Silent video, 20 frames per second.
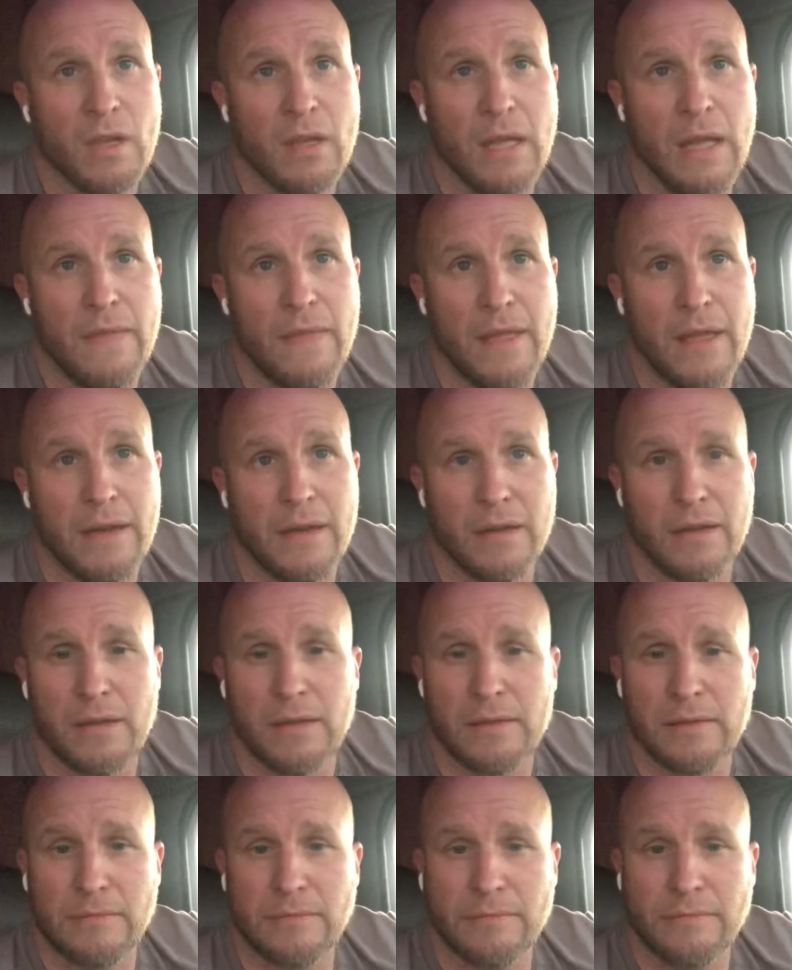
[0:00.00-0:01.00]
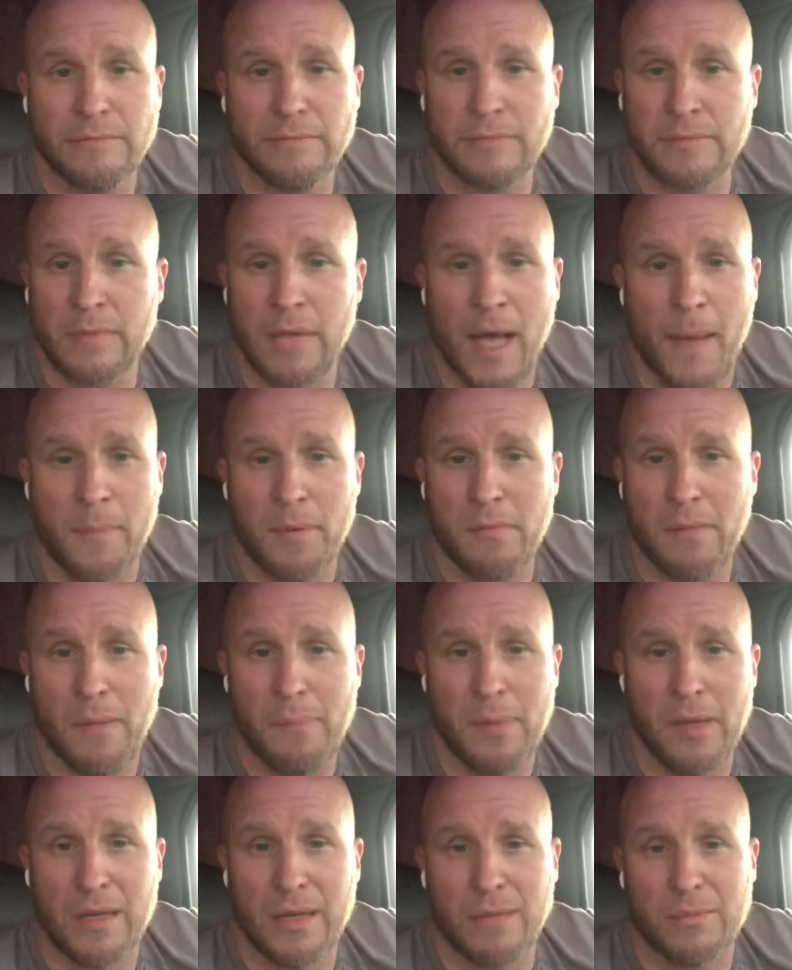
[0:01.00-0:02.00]
and then hop in my
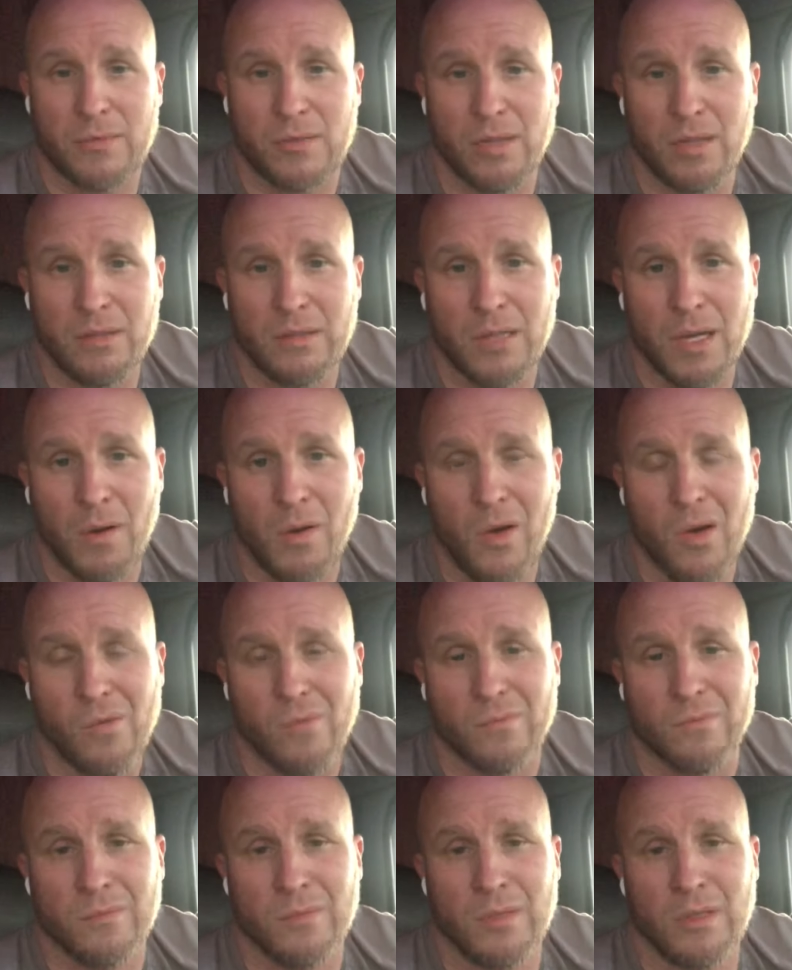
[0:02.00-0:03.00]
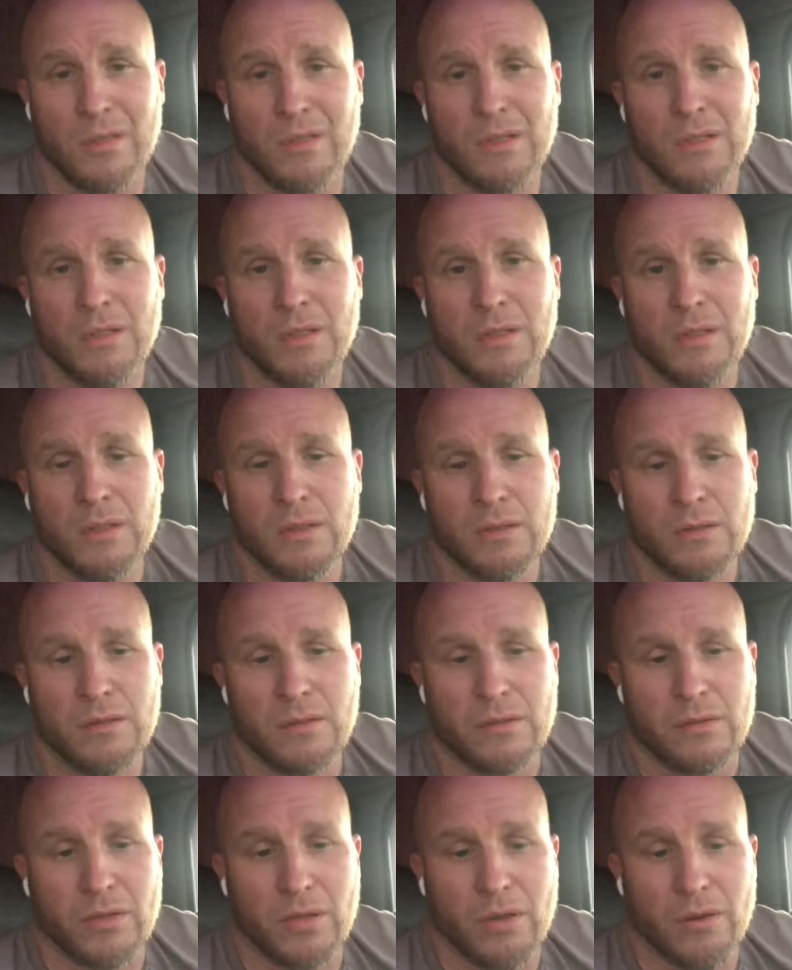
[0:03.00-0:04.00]
pickup truck and go home.
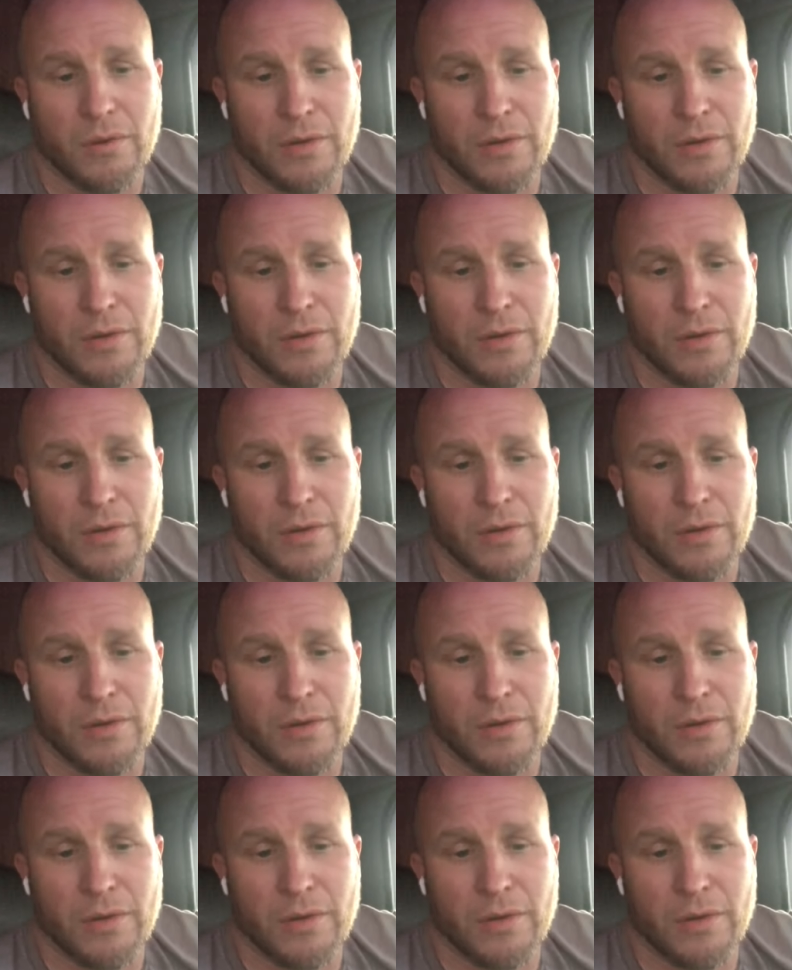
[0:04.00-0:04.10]
So,